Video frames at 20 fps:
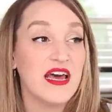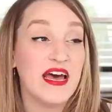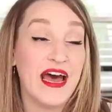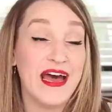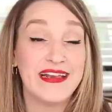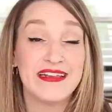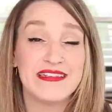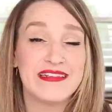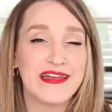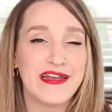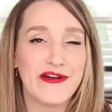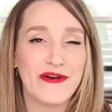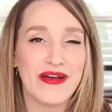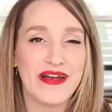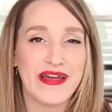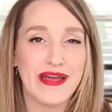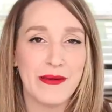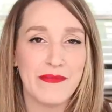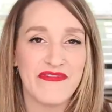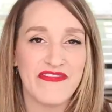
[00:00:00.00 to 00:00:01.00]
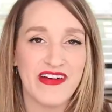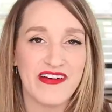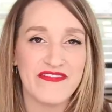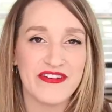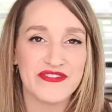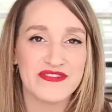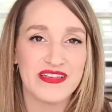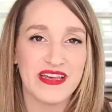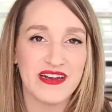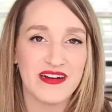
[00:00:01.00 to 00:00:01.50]
And here I am, five
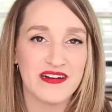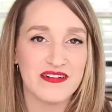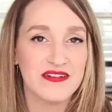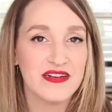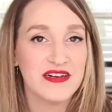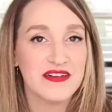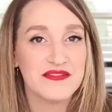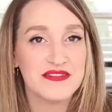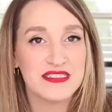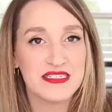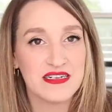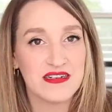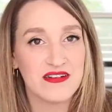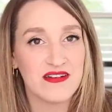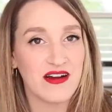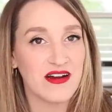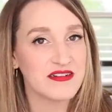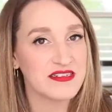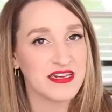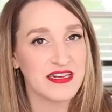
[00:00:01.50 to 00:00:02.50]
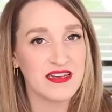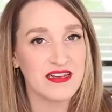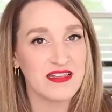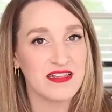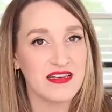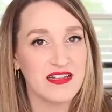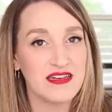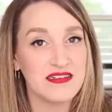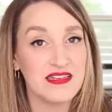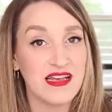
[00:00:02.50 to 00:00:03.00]
years later, still
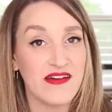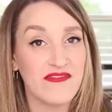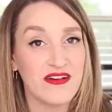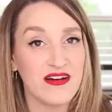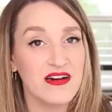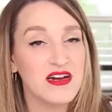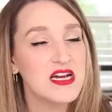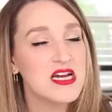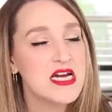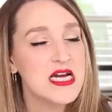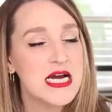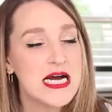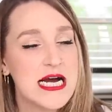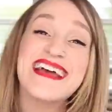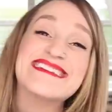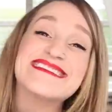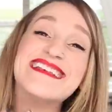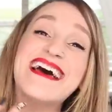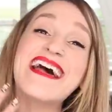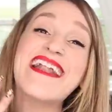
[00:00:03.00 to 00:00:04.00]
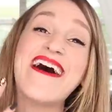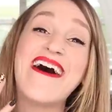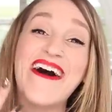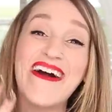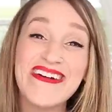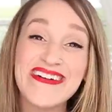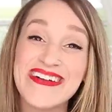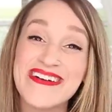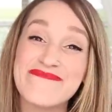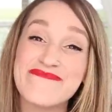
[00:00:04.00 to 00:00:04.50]
articulate as ever, is that
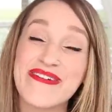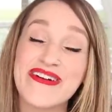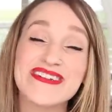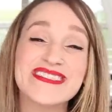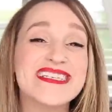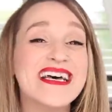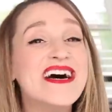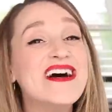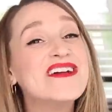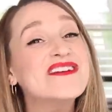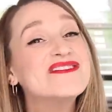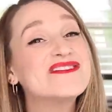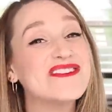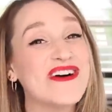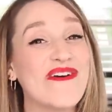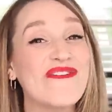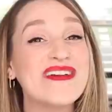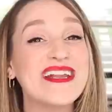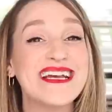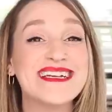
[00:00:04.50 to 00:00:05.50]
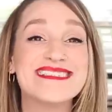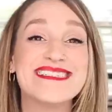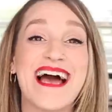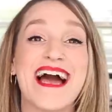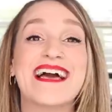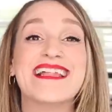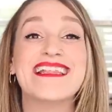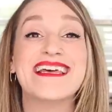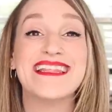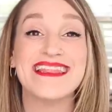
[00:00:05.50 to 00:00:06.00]
our numbers don't
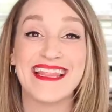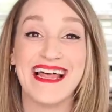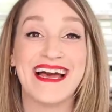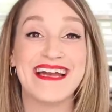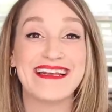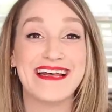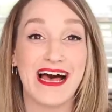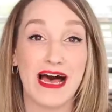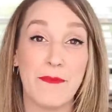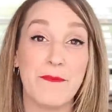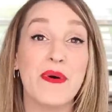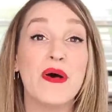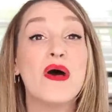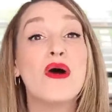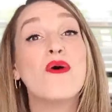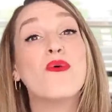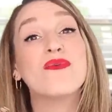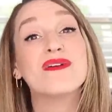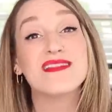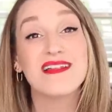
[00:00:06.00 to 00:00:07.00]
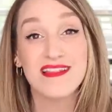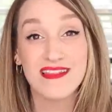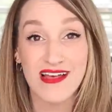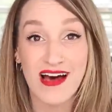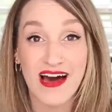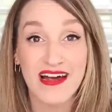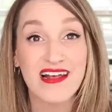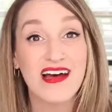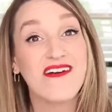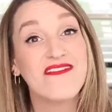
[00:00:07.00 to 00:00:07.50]
exactly line up with a
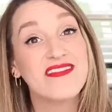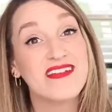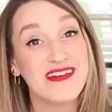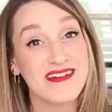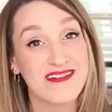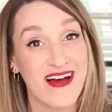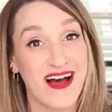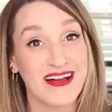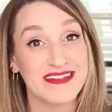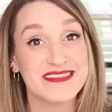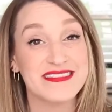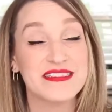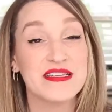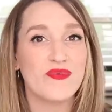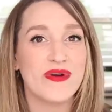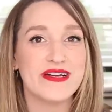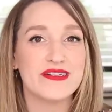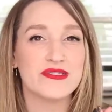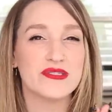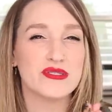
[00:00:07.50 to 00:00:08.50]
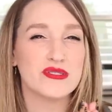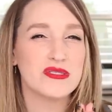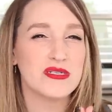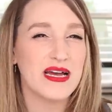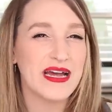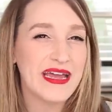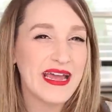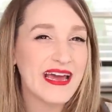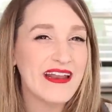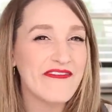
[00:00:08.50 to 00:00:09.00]
lot of the knots, which
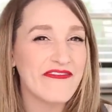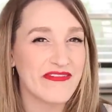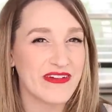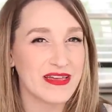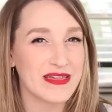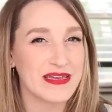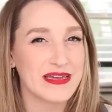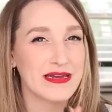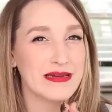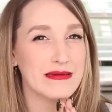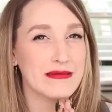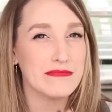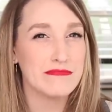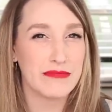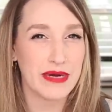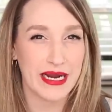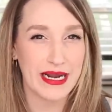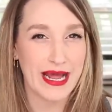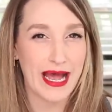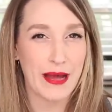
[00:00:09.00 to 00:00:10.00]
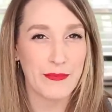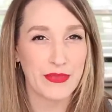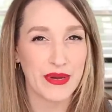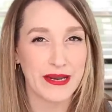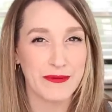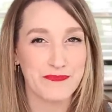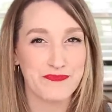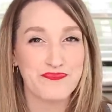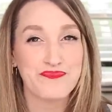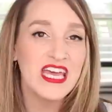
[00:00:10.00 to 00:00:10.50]
I had a feeling might
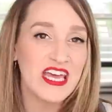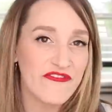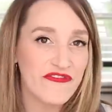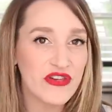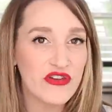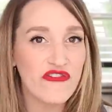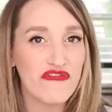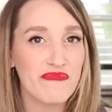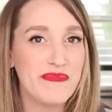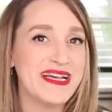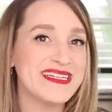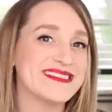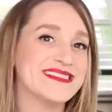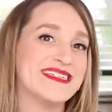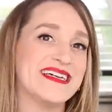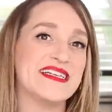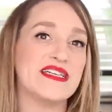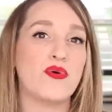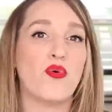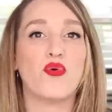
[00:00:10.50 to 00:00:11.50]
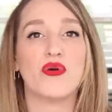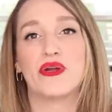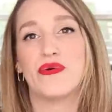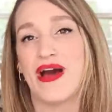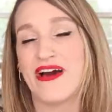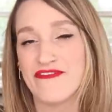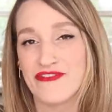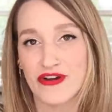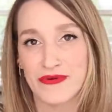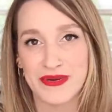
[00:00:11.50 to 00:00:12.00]
happen. If you've missed it or you
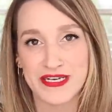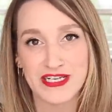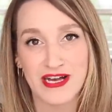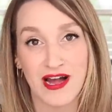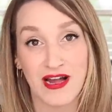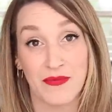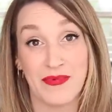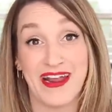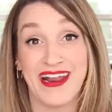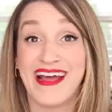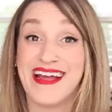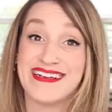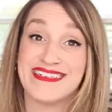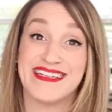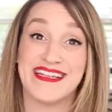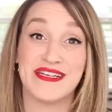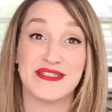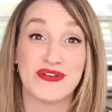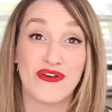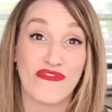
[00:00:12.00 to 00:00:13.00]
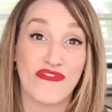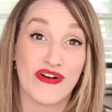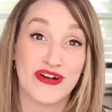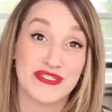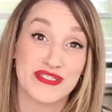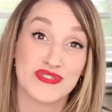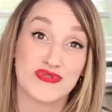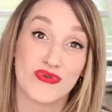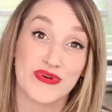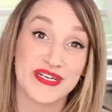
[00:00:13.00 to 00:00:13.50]
haven't heard me talk about it, I did this over
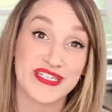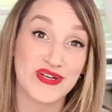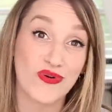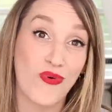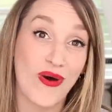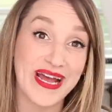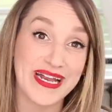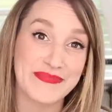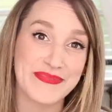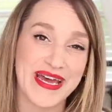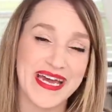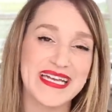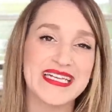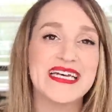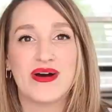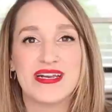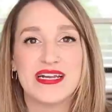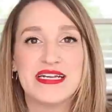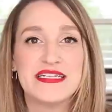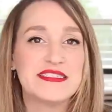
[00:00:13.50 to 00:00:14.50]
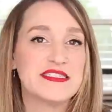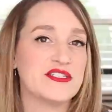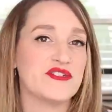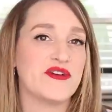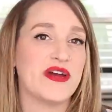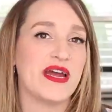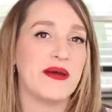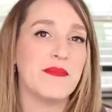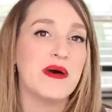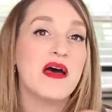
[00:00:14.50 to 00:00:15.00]
on stories quite a bit on
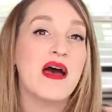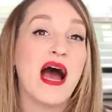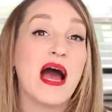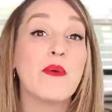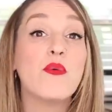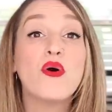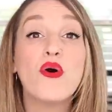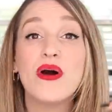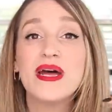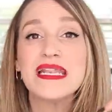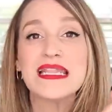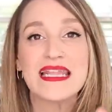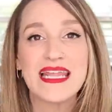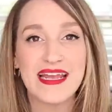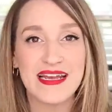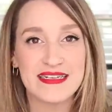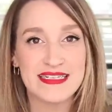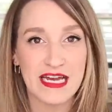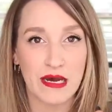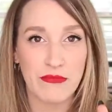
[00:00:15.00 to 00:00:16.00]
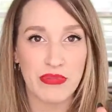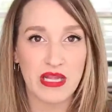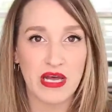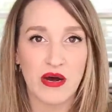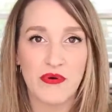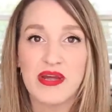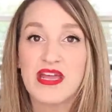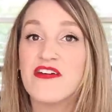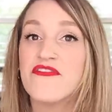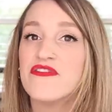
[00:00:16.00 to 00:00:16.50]
Instagram. I will go ahead and link it down
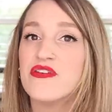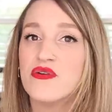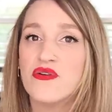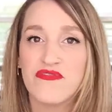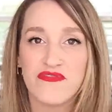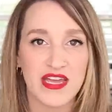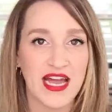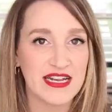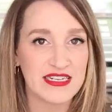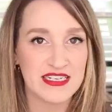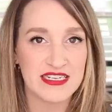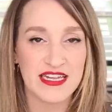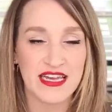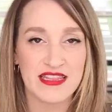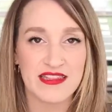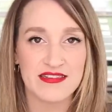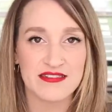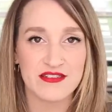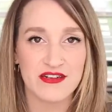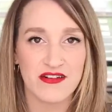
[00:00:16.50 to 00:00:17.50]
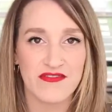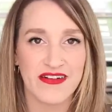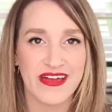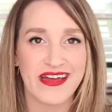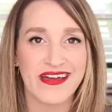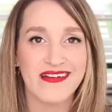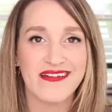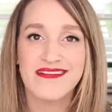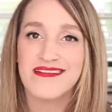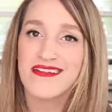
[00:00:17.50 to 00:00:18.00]
below. If you have yet to take the
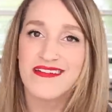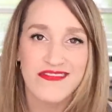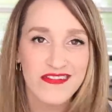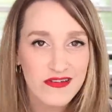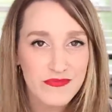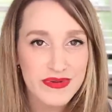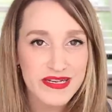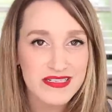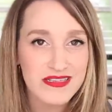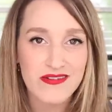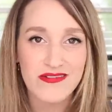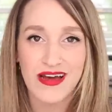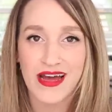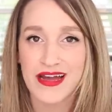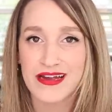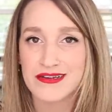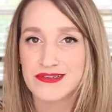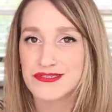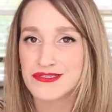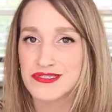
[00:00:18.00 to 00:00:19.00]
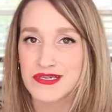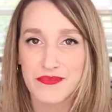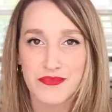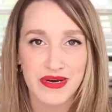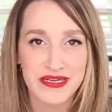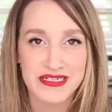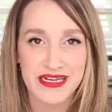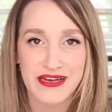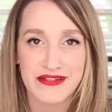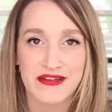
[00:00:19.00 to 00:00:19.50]
survey, if you'd be so kind, jump
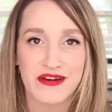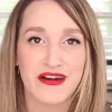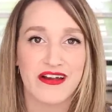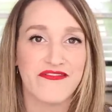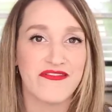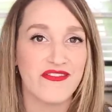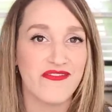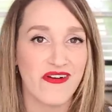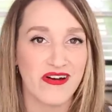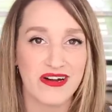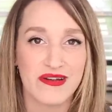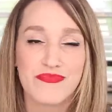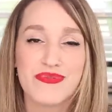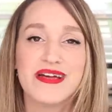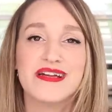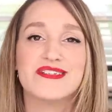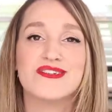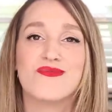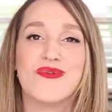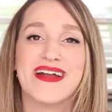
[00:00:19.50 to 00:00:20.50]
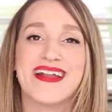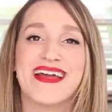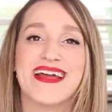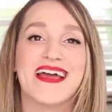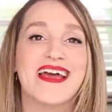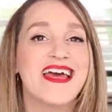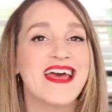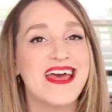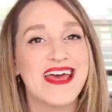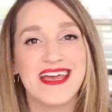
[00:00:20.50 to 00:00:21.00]
on down there. If you've already planned your
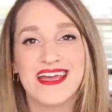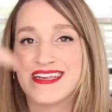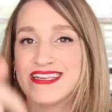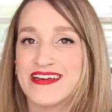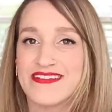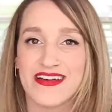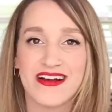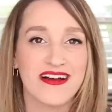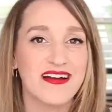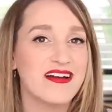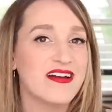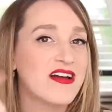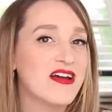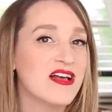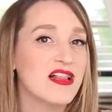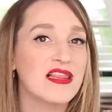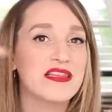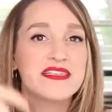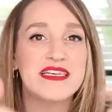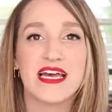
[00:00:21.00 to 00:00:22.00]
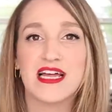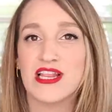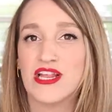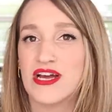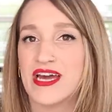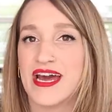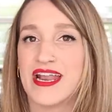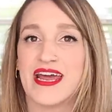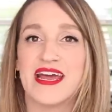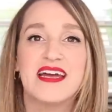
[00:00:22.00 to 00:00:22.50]
wedding, get down there. Take a
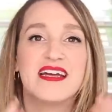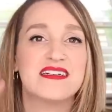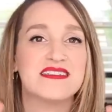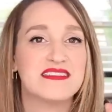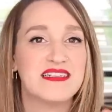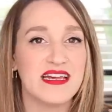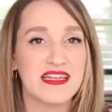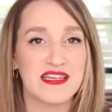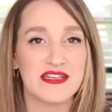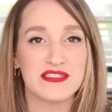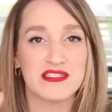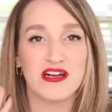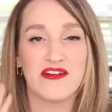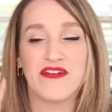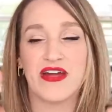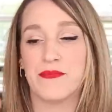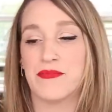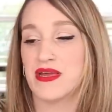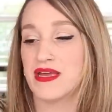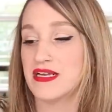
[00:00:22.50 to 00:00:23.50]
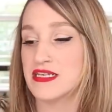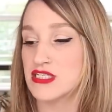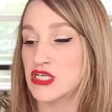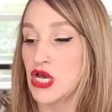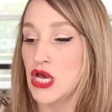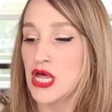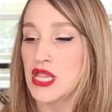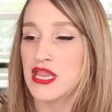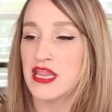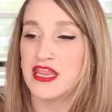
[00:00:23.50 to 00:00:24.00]
look at it. Take this survey because
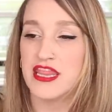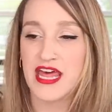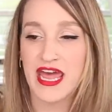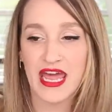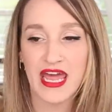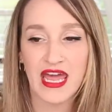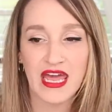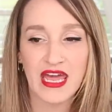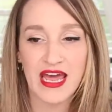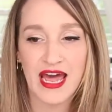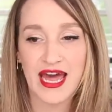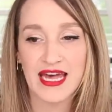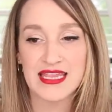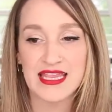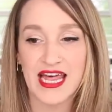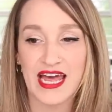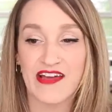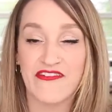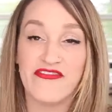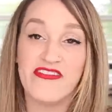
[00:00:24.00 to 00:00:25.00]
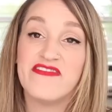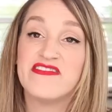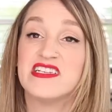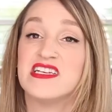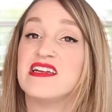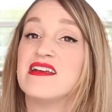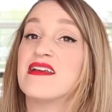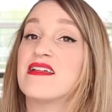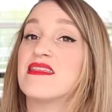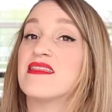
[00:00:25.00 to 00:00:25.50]
they had like
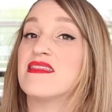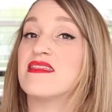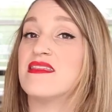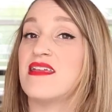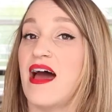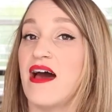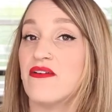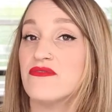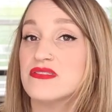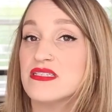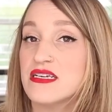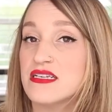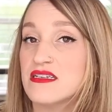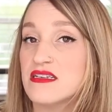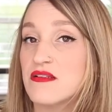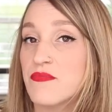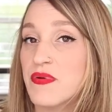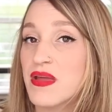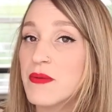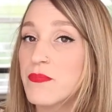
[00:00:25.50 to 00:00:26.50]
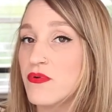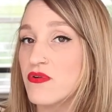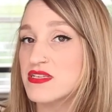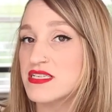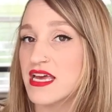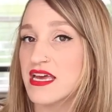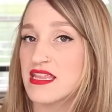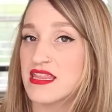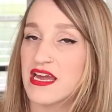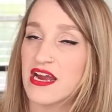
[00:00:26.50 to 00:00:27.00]
15,000 people
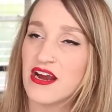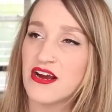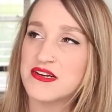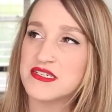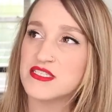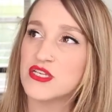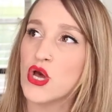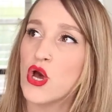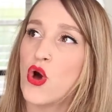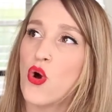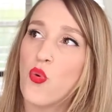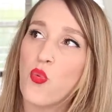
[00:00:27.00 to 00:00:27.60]
take theirs.